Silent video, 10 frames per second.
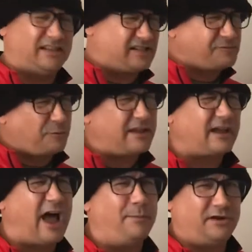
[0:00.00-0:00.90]
This is pretty
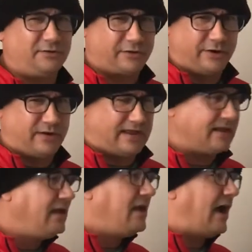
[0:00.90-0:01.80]
common in recruiting.
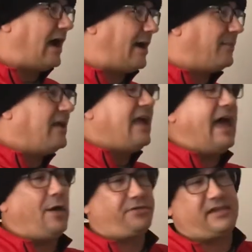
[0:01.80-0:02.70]

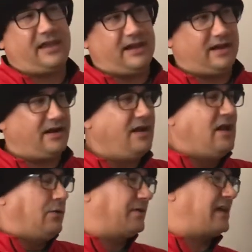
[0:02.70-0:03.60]
Healthcare
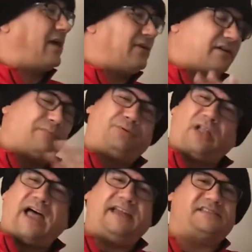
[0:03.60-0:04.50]
with all their
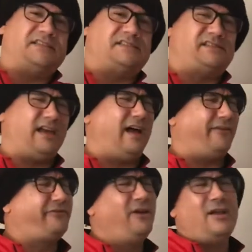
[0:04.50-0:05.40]
compliance and
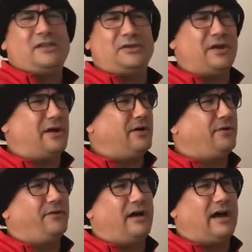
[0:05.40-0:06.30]
stuff, you
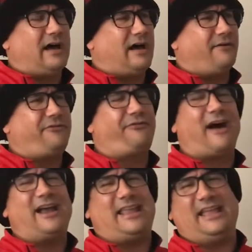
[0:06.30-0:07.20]
know,
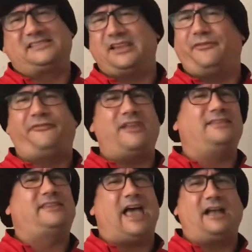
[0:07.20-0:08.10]
finance and
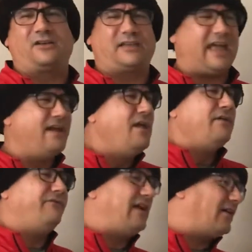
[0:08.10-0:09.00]
fintech, okay?
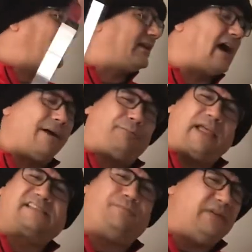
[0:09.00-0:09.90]
Very
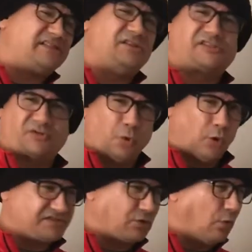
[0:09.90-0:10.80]
complex business
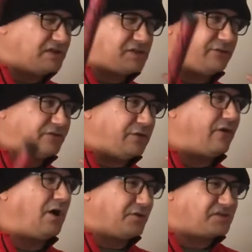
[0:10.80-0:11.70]
rules. So once you've
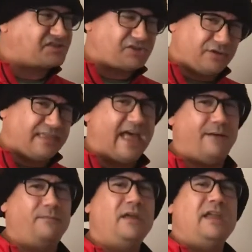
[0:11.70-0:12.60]
understood
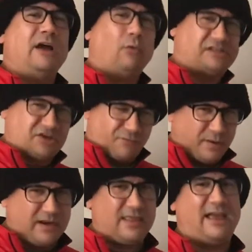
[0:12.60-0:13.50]
them and once you've
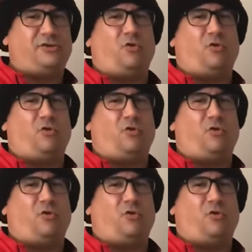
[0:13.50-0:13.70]
been in that